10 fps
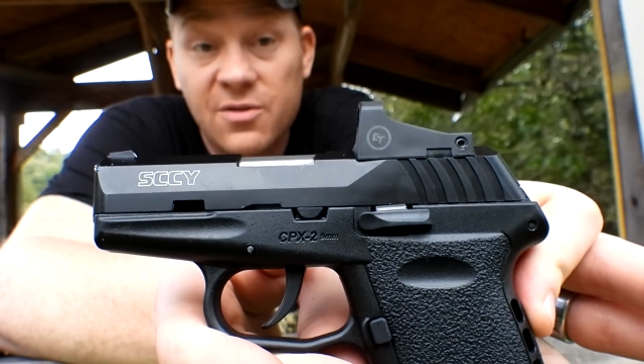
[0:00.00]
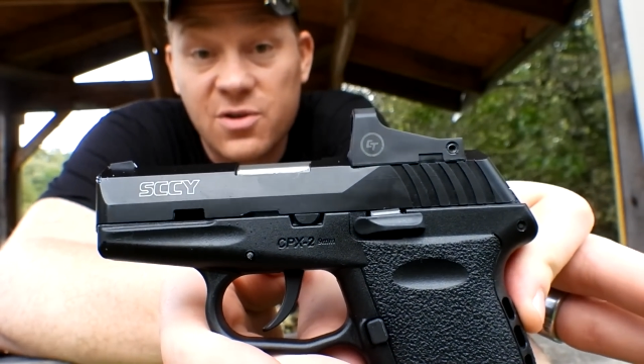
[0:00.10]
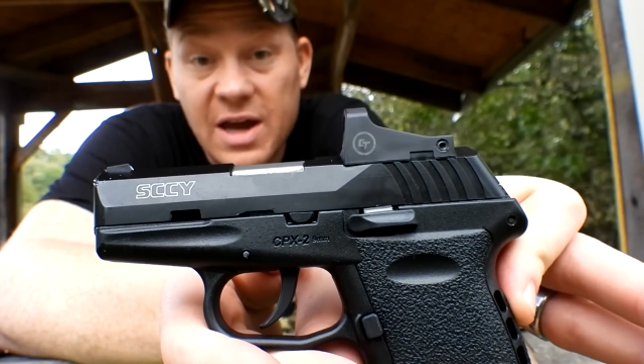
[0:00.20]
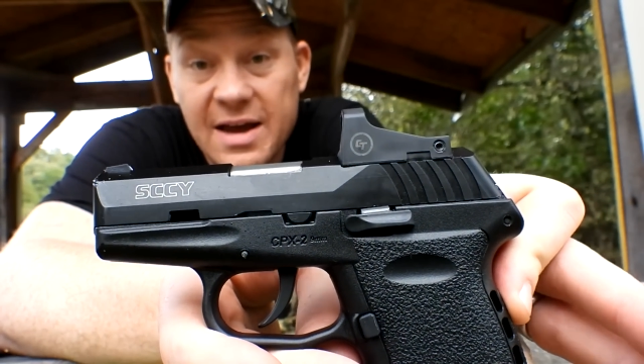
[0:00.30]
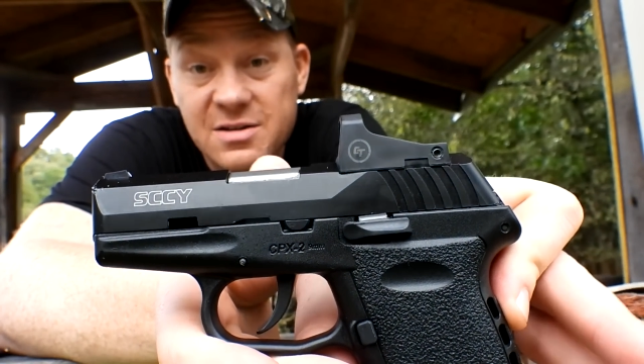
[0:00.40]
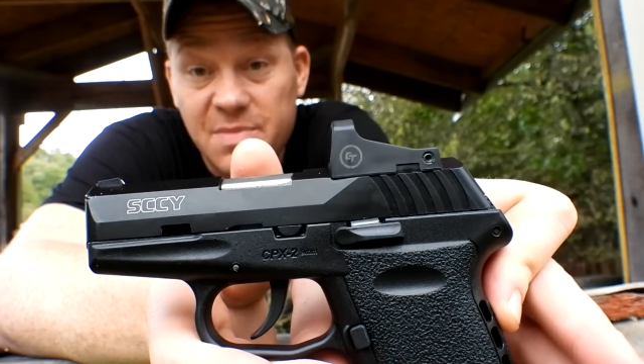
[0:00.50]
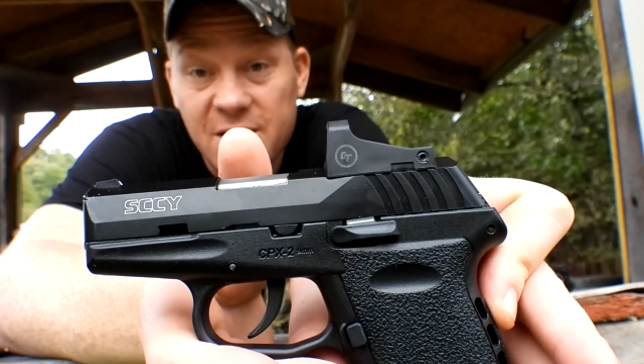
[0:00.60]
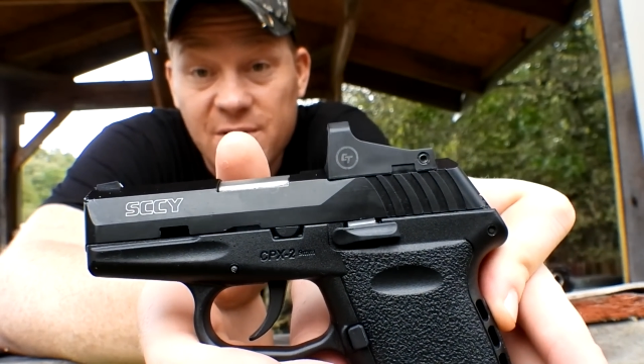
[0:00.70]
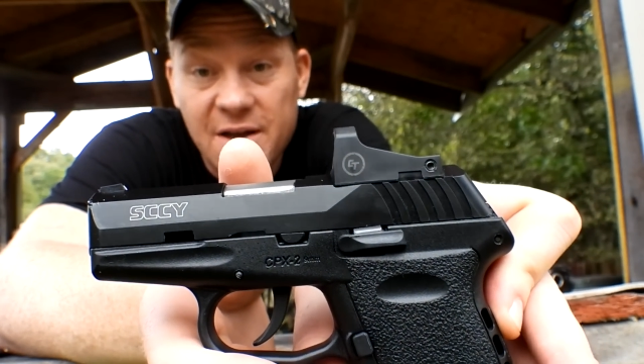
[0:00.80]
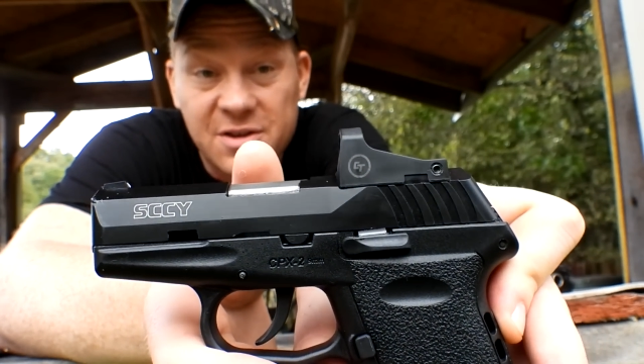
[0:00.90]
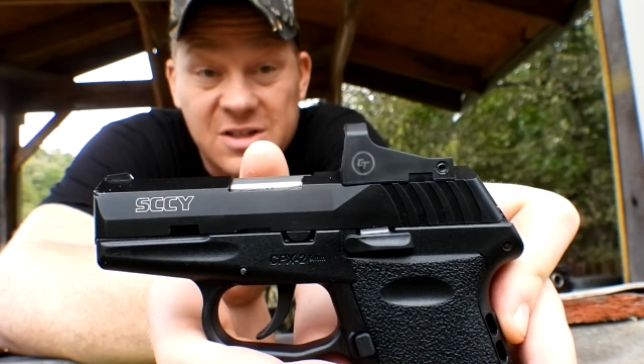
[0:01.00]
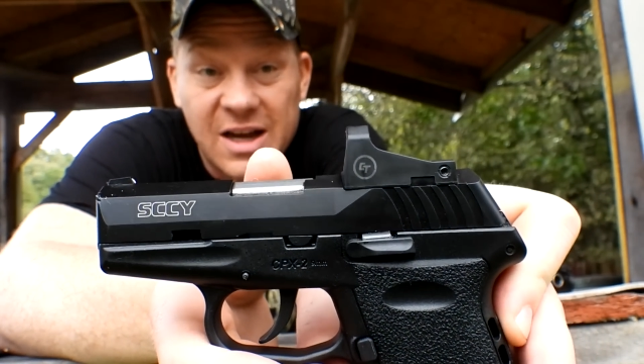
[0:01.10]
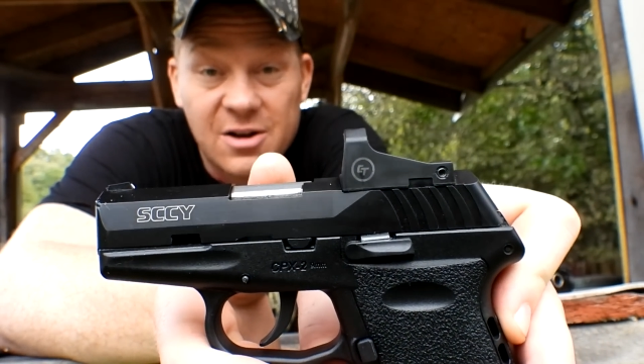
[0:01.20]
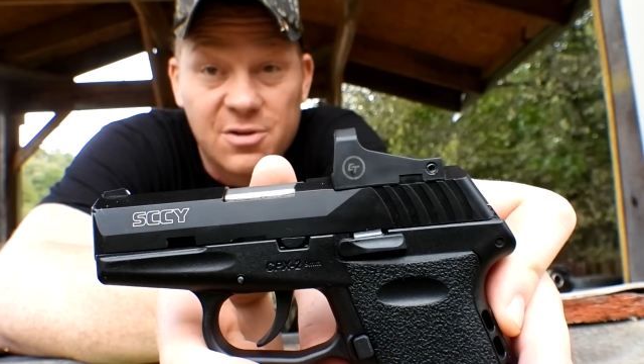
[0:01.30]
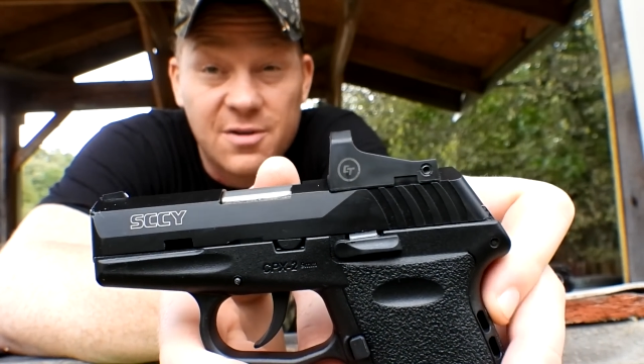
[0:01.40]
If you guys have been around the
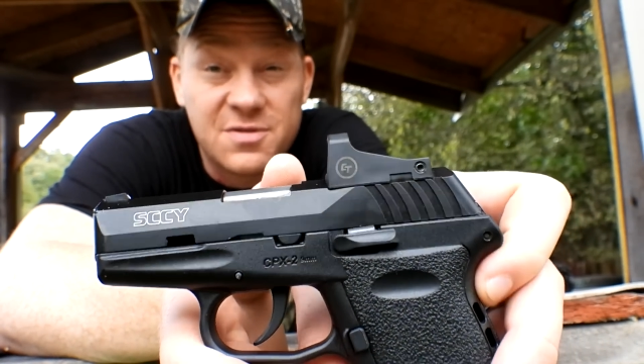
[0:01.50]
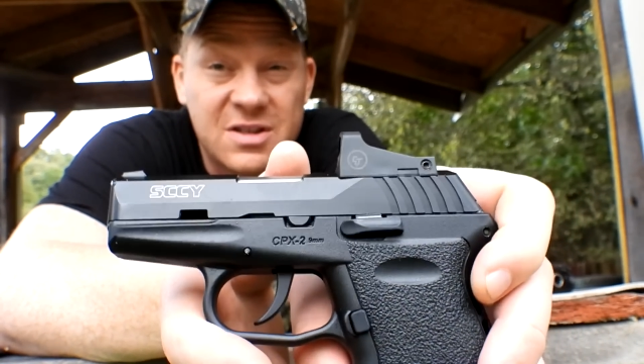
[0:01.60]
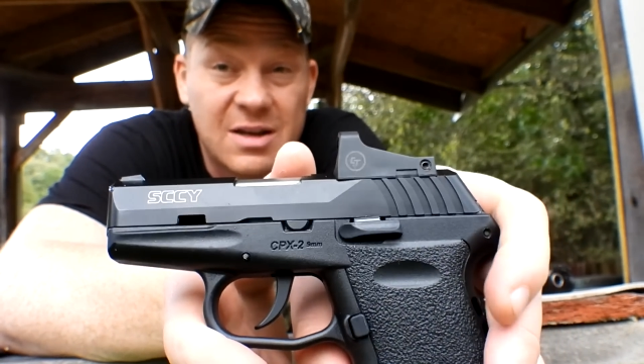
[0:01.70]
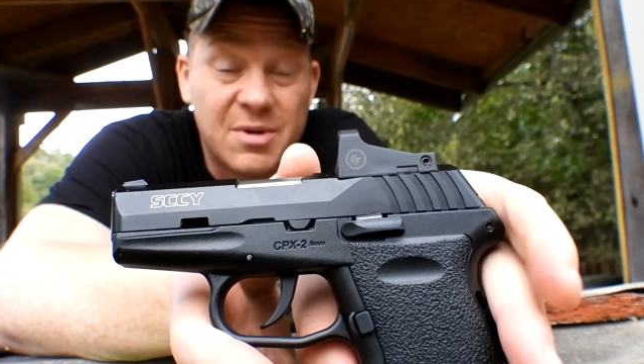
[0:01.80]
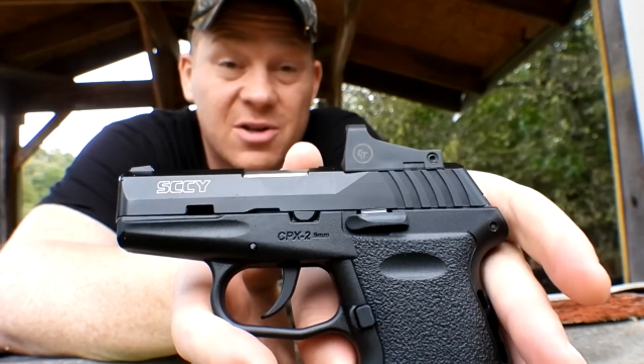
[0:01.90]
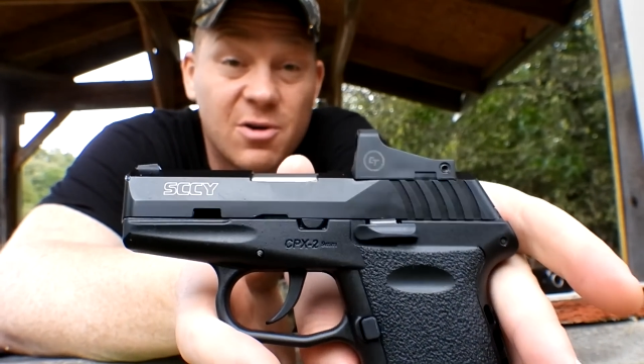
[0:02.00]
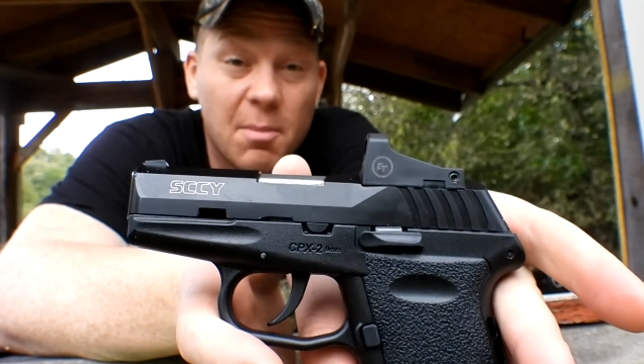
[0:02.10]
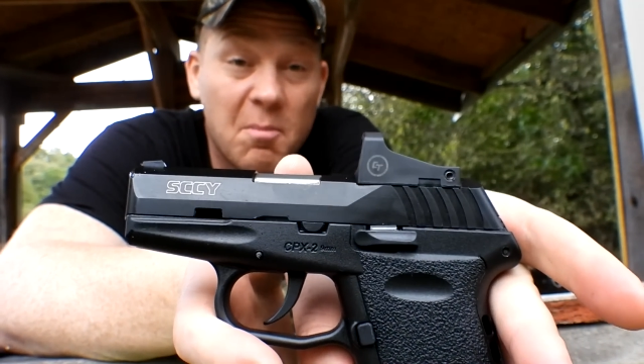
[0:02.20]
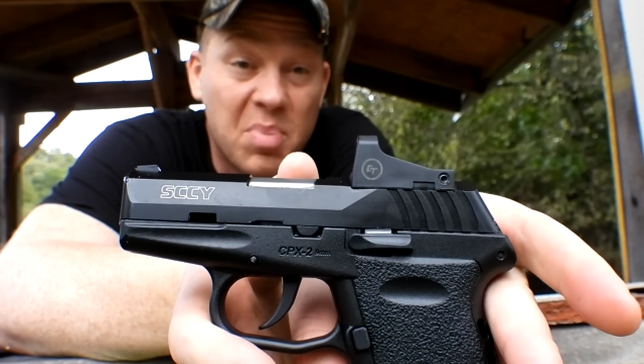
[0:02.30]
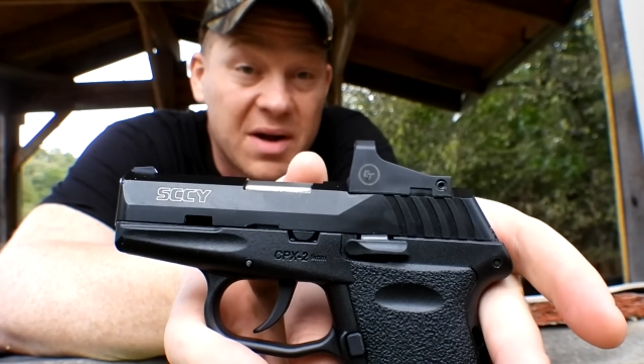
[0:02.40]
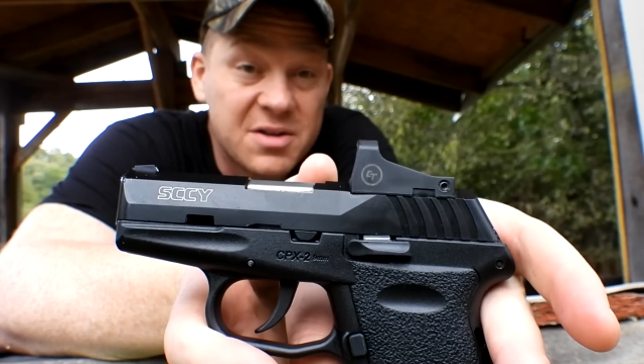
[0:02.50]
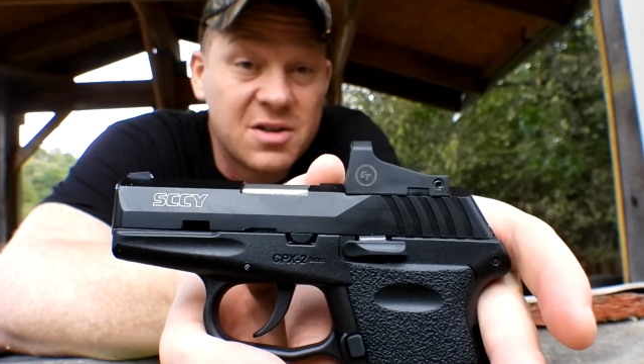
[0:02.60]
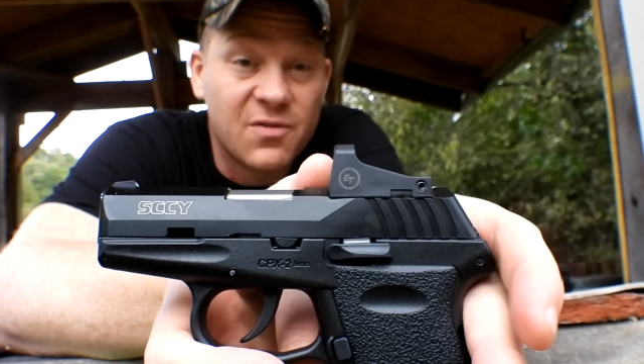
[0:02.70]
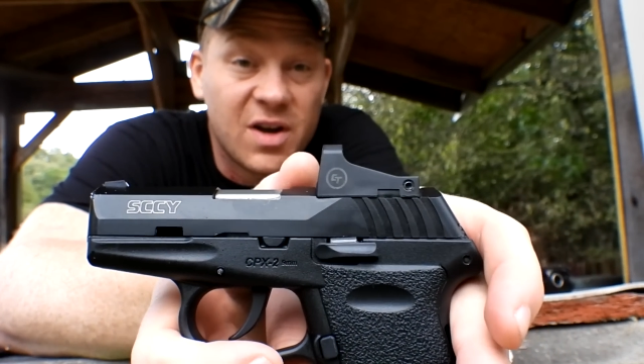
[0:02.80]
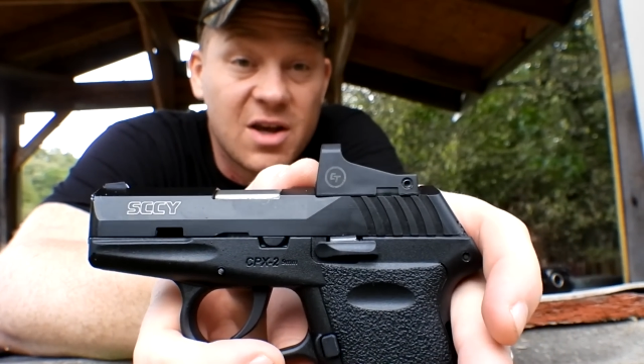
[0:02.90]
channel, you've seen me do a
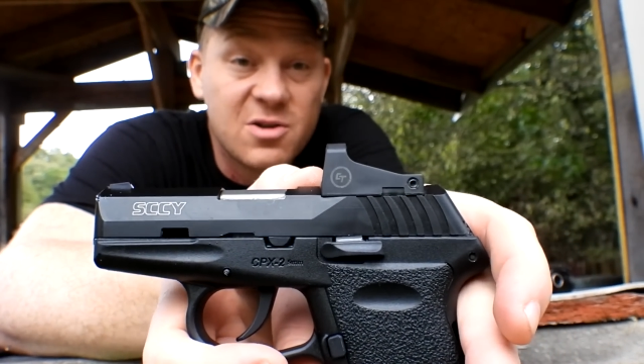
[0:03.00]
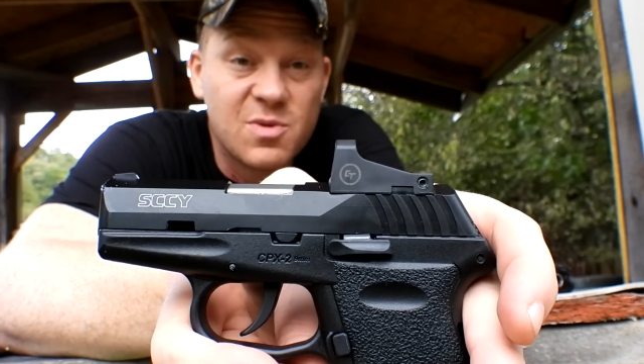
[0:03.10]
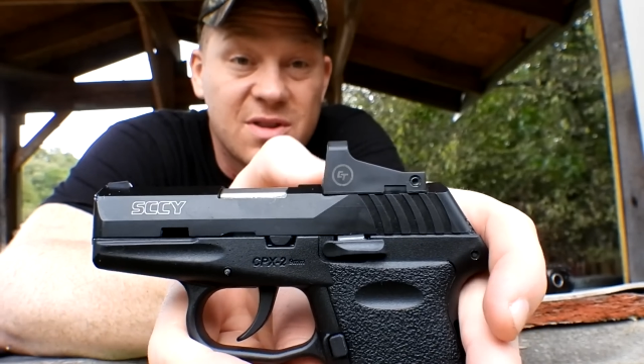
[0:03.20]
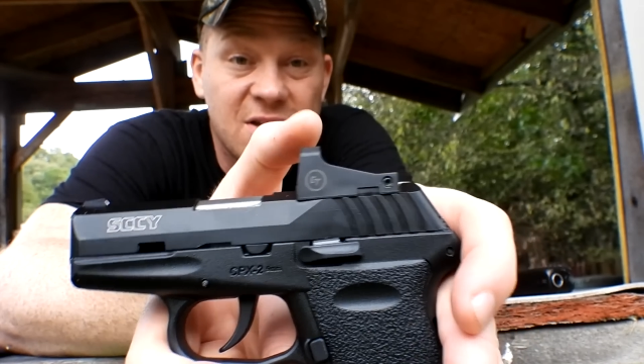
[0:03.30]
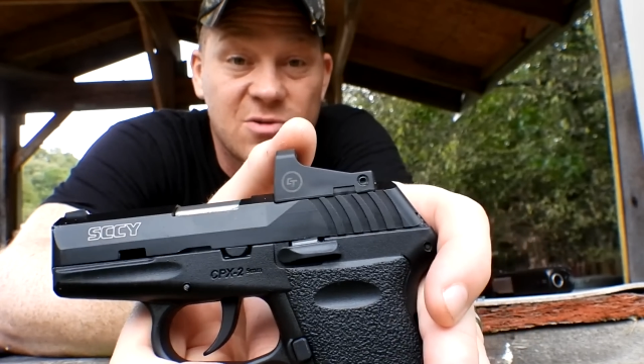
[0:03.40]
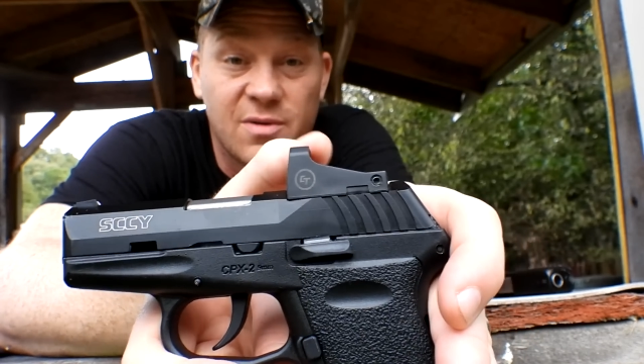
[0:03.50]
bunch of videos with this.